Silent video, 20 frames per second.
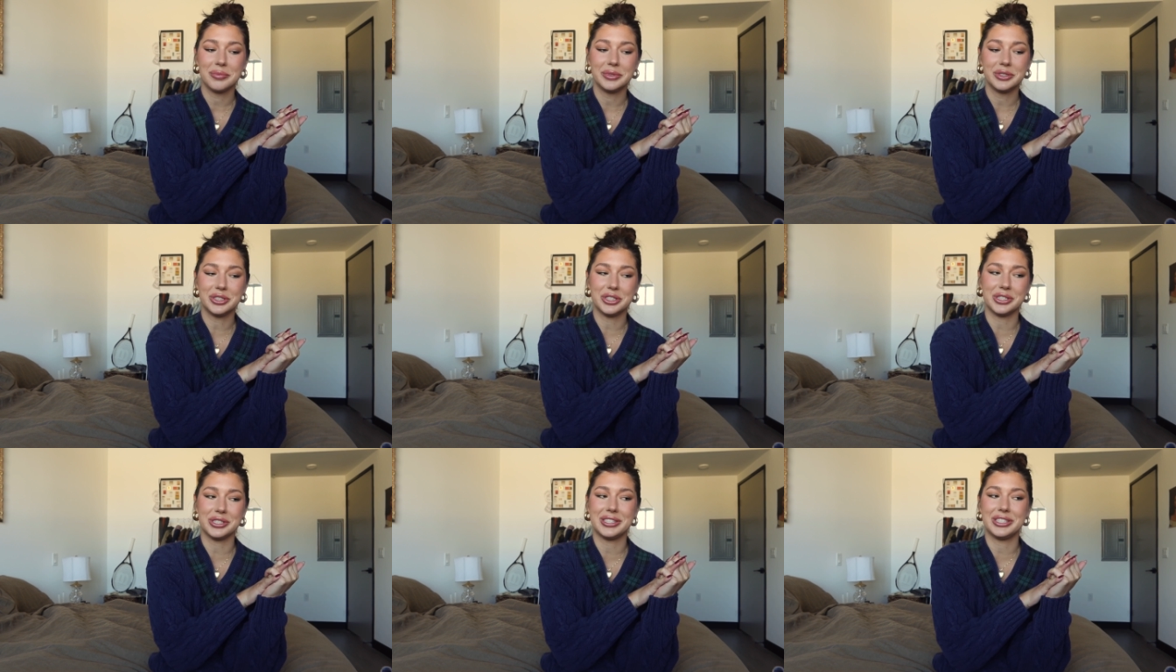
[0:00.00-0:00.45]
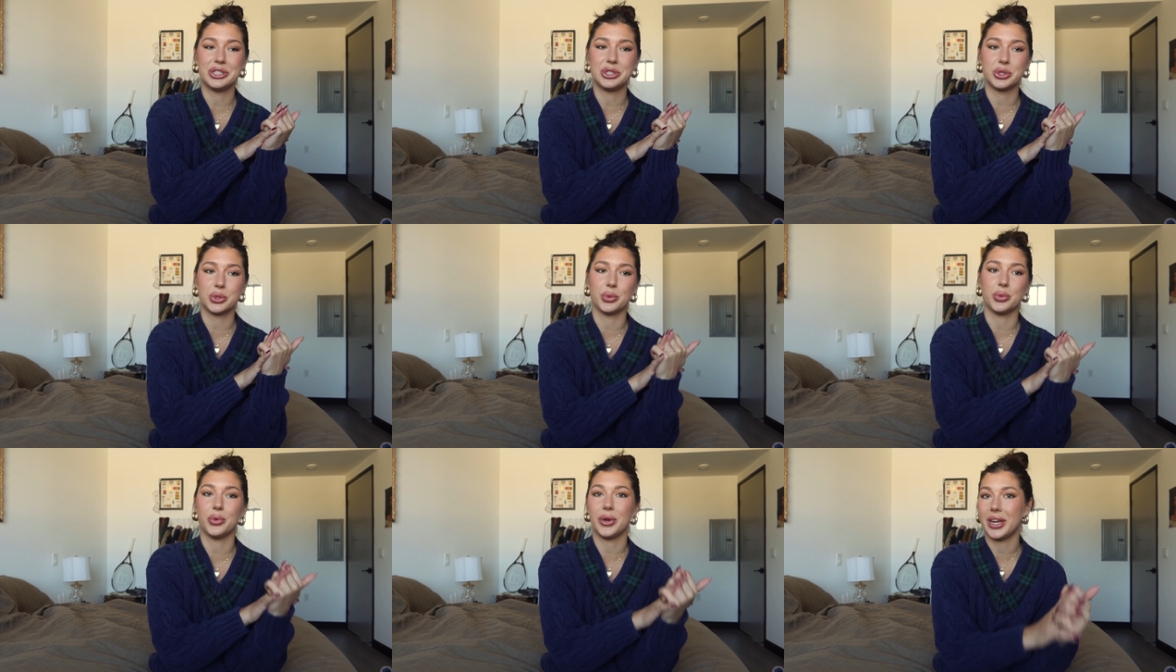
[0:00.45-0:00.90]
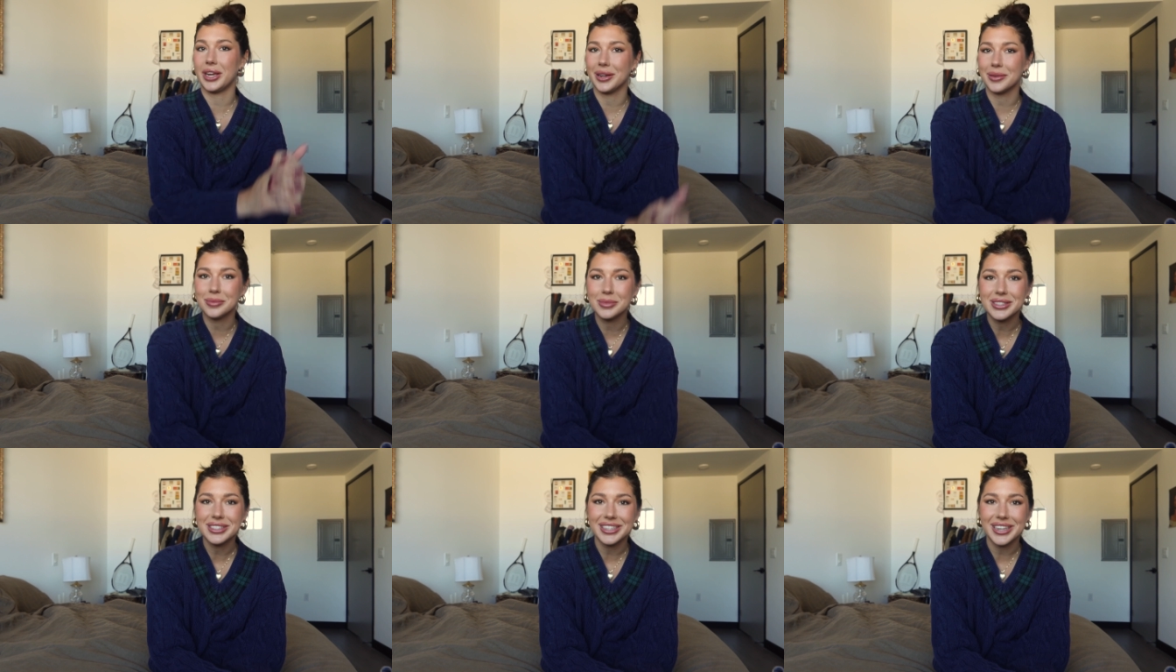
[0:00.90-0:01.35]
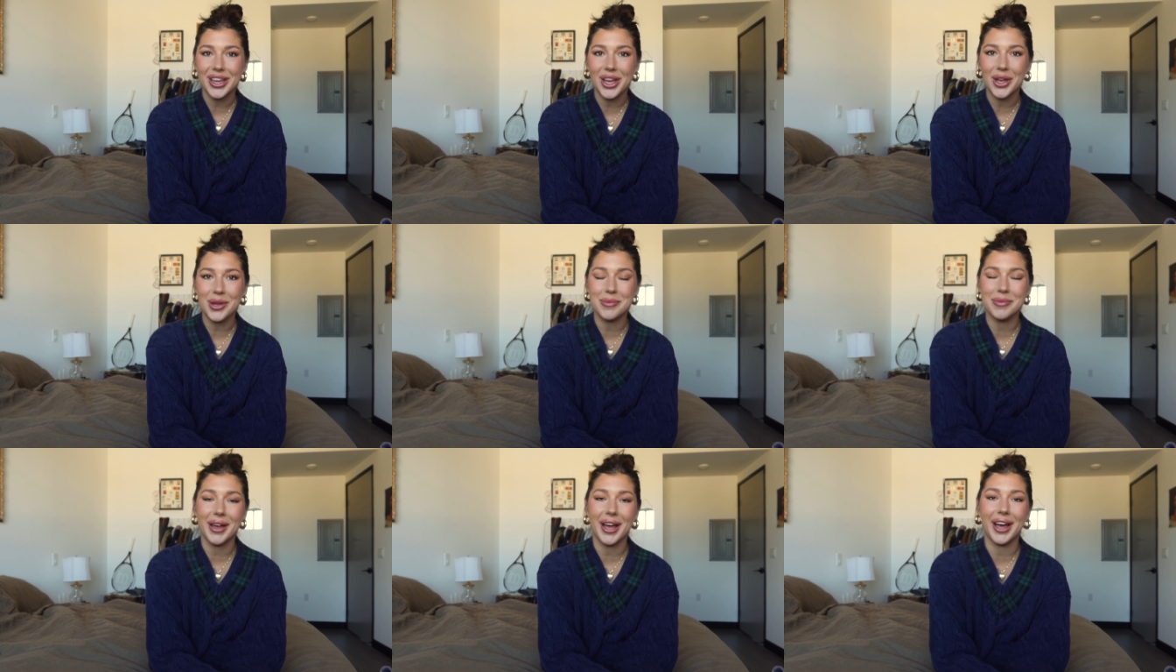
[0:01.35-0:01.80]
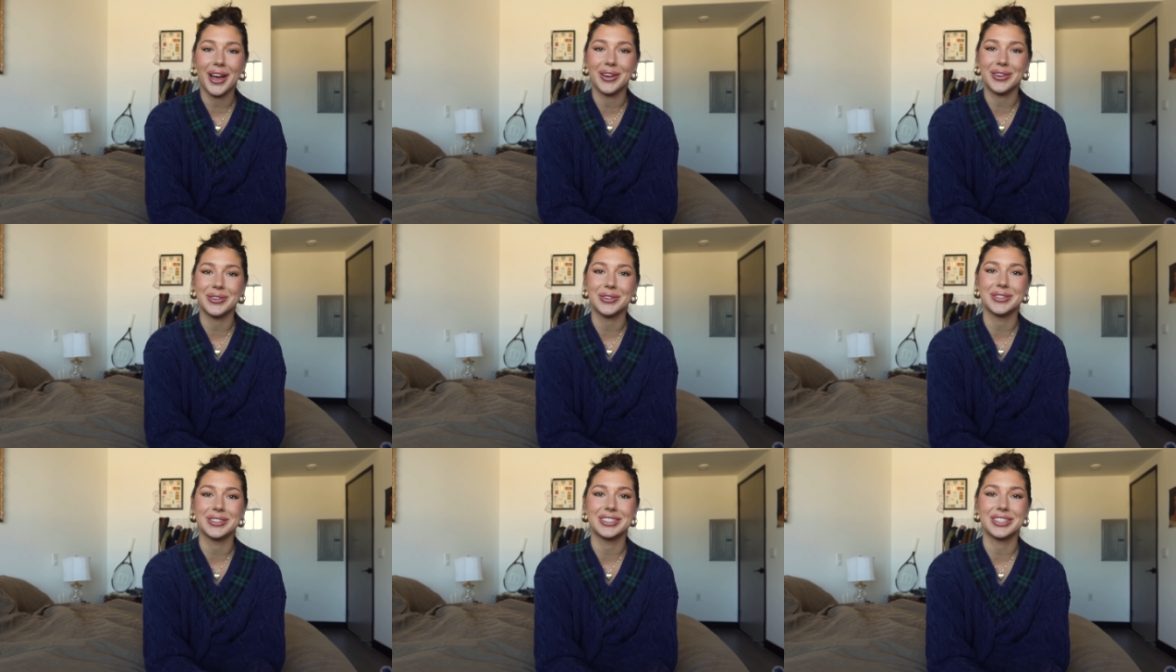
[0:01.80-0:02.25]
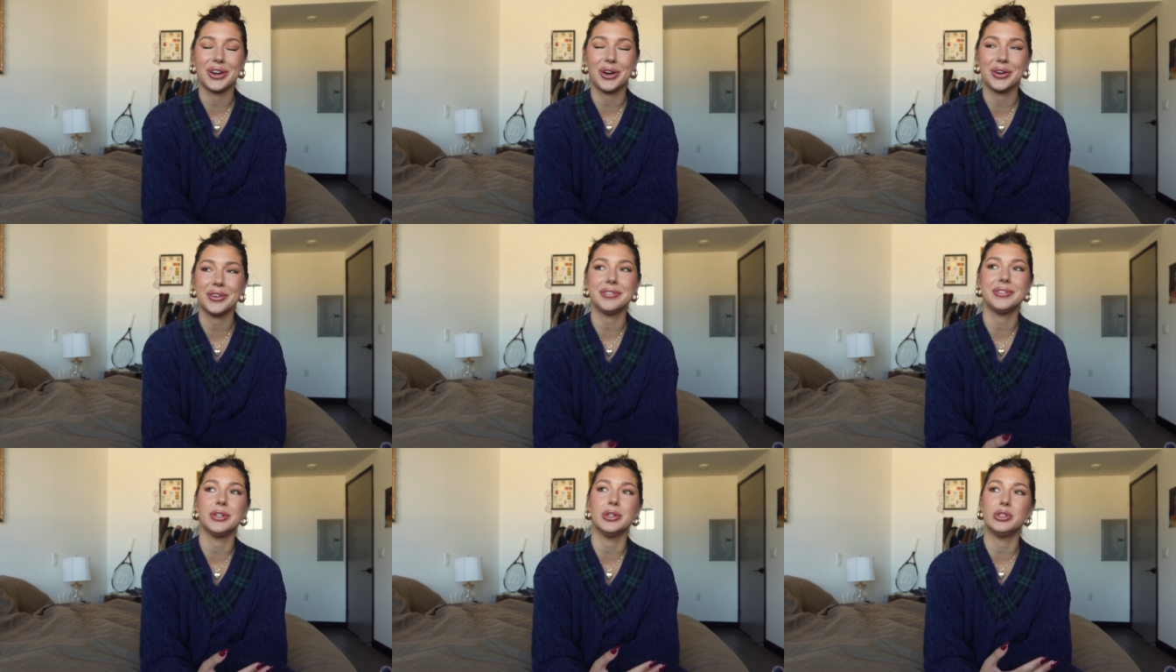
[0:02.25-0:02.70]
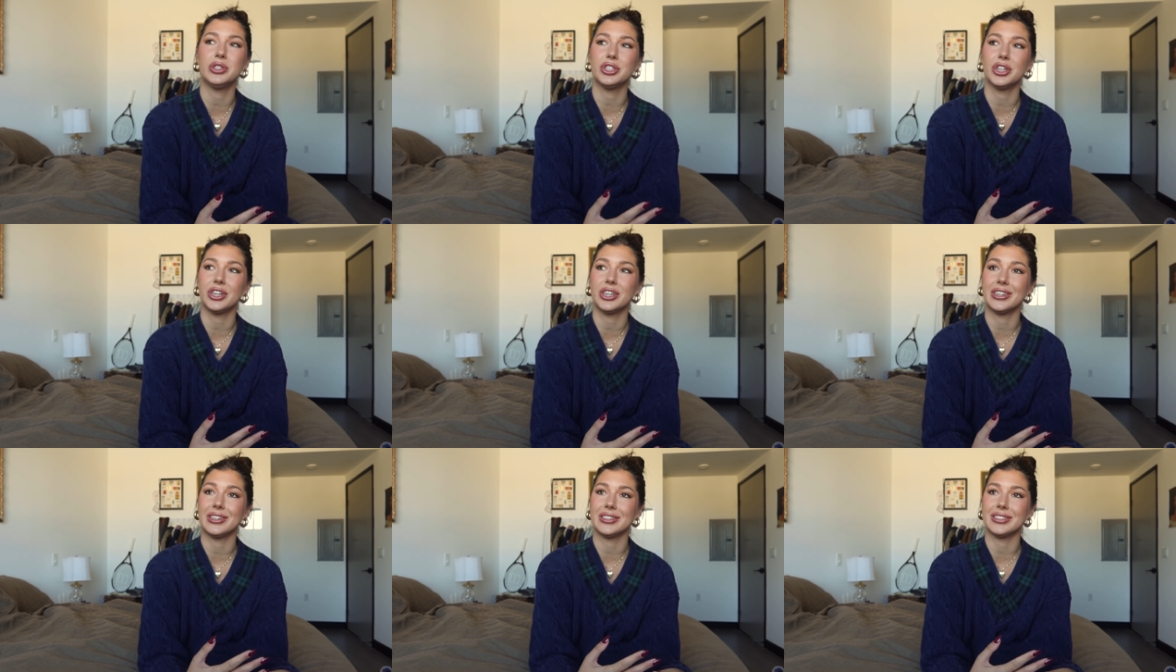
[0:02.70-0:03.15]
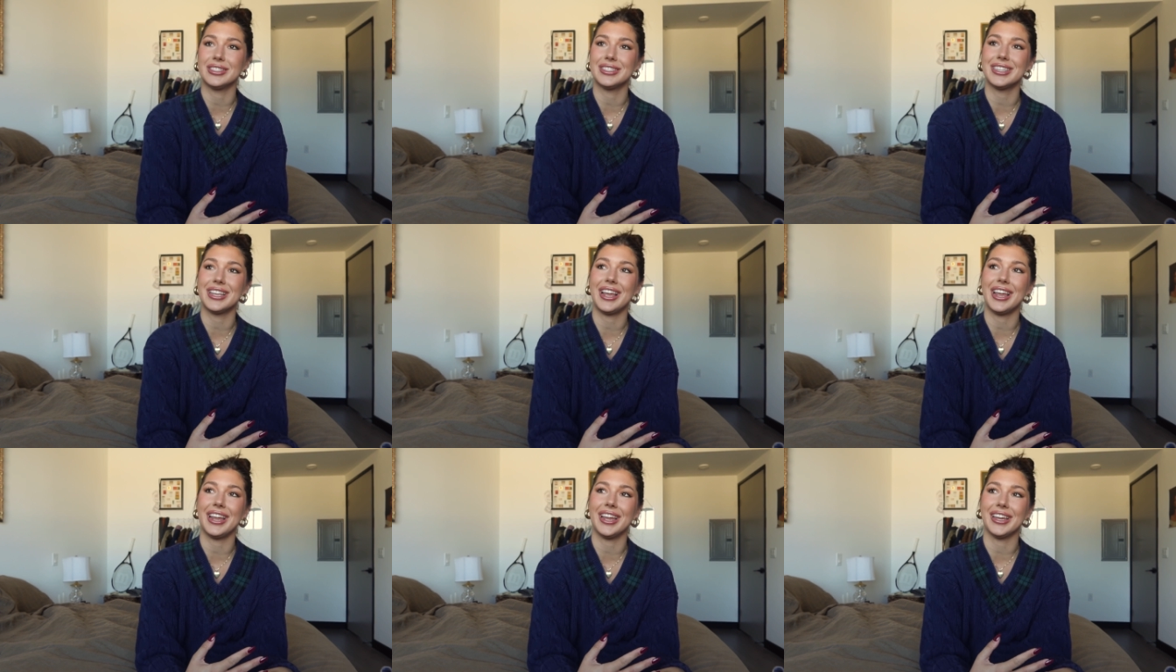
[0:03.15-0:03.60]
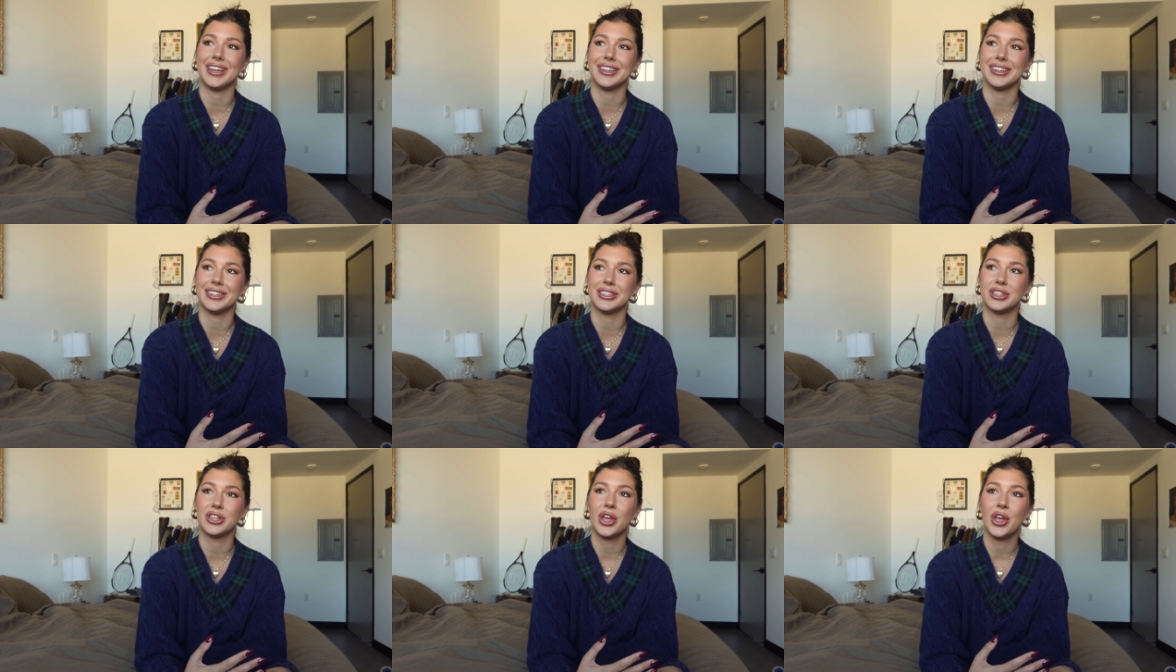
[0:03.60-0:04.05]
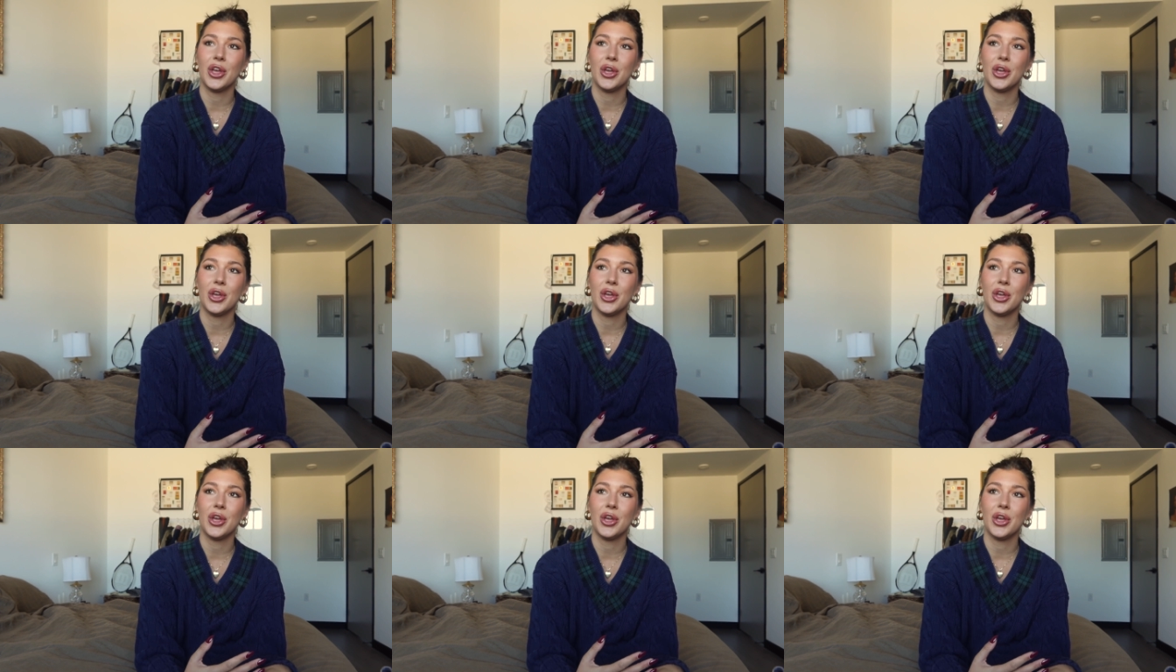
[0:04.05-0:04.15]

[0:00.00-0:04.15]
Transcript: just dreamed about our futures and